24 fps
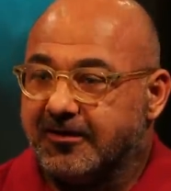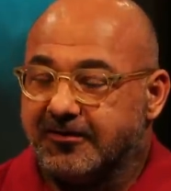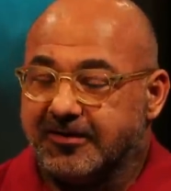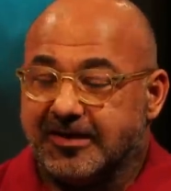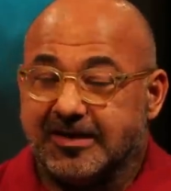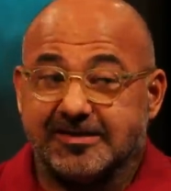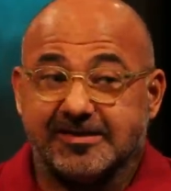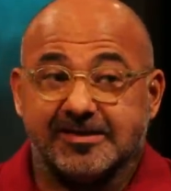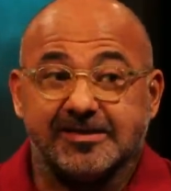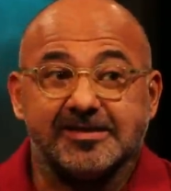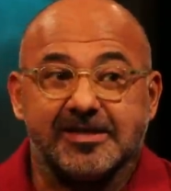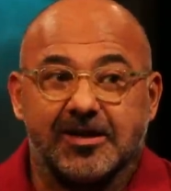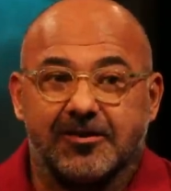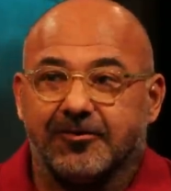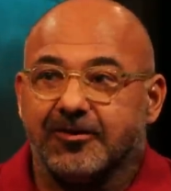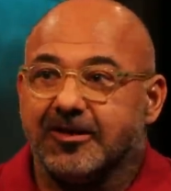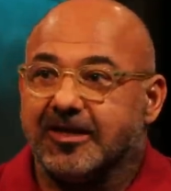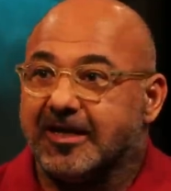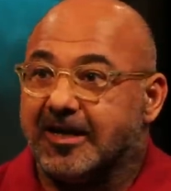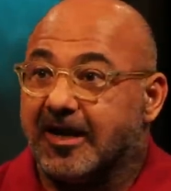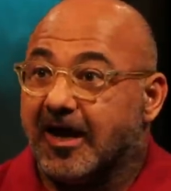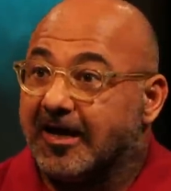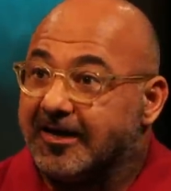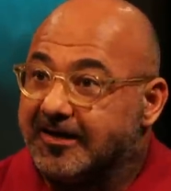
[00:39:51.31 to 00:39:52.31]

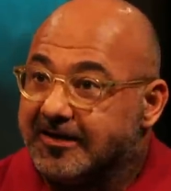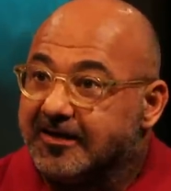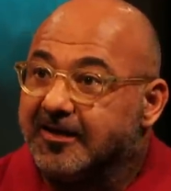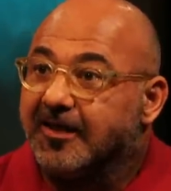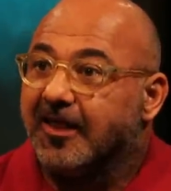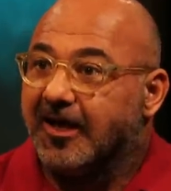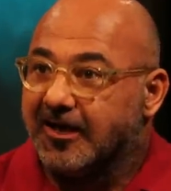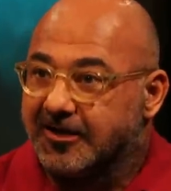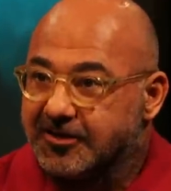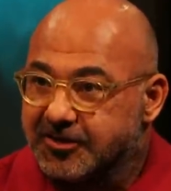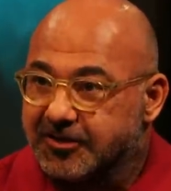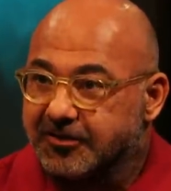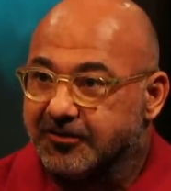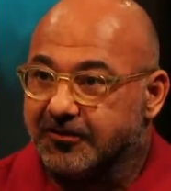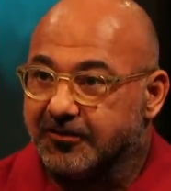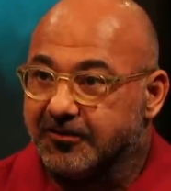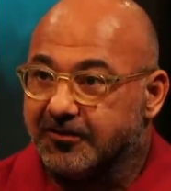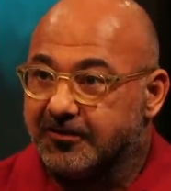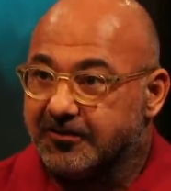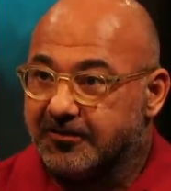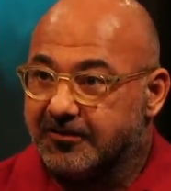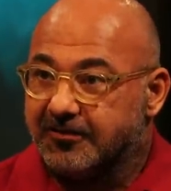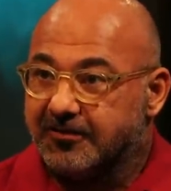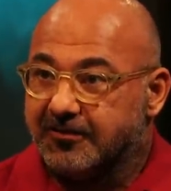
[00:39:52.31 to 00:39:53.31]
necessarily an
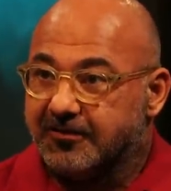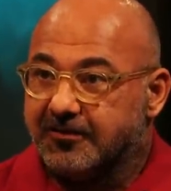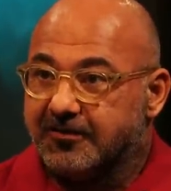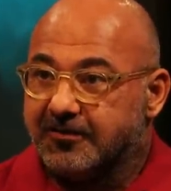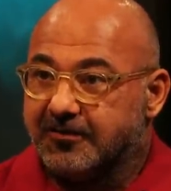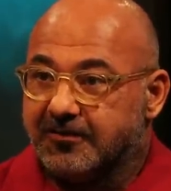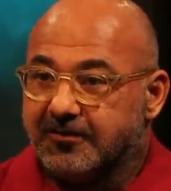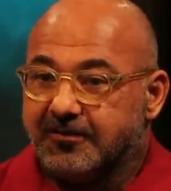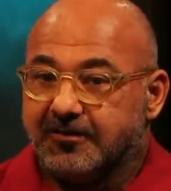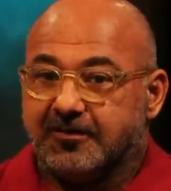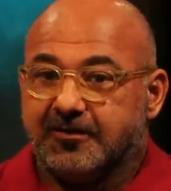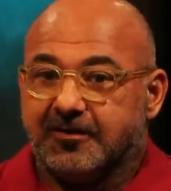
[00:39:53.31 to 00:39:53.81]
ideological mm.